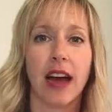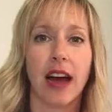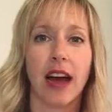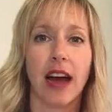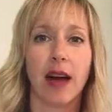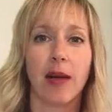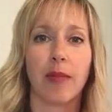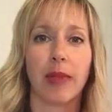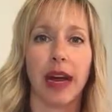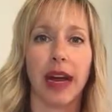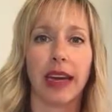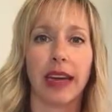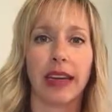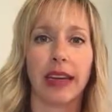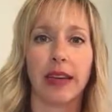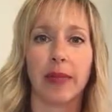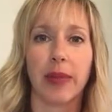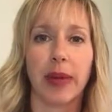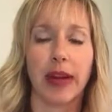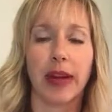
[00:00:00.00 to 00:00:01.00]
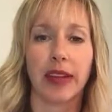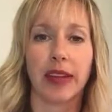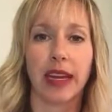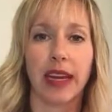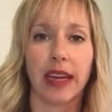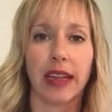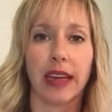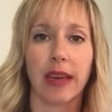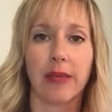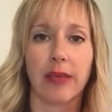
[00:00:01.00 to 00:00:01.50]

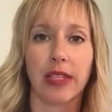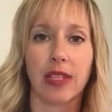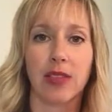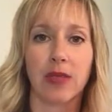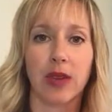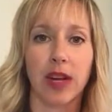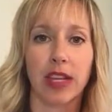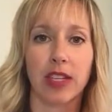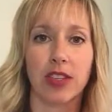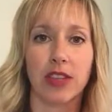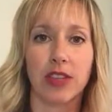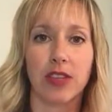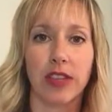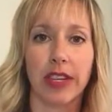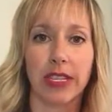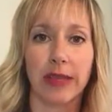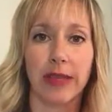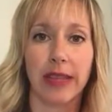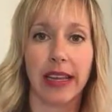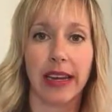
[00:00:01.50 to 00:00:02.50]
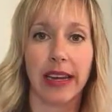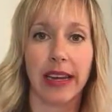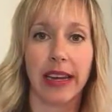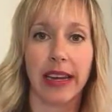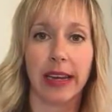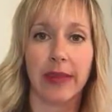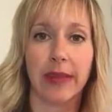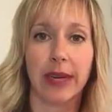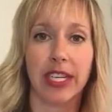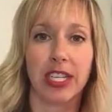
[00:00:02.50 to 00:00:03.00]
Apparently I let Mr. Rogers dress me that
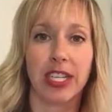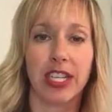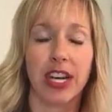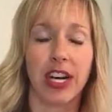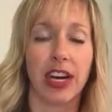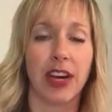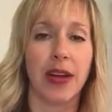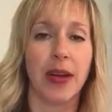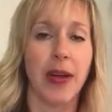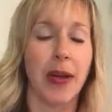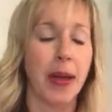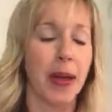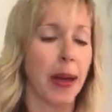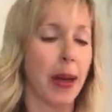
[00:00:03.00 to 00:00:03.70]
night, I'm not sure.